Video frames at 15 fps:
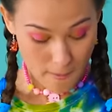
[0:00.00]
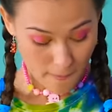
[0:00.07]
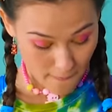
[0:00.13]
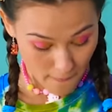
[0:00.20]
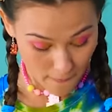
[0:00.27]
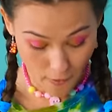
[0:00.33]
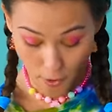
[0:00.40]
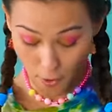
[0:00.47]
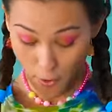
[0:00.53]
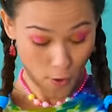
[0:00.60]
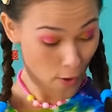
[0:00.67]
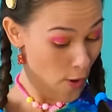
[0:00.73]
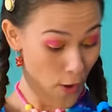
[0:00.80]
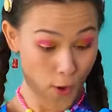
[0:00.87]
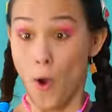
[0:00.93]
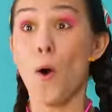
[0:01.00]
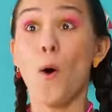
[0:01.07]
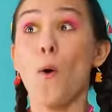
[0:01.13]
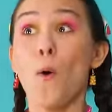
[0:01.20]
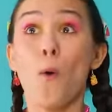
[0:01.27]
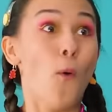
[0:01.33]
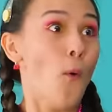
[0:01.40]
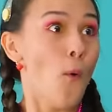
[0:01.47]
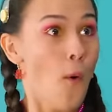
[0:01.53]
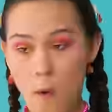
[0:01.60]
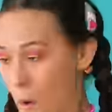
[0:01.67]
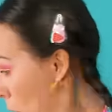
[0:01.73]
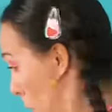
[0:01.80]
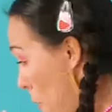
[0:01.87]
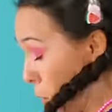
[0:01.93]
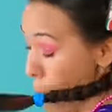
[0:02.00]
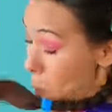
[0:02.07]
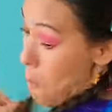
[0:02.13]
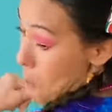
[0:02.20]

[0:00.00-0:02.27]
It looks even better than before!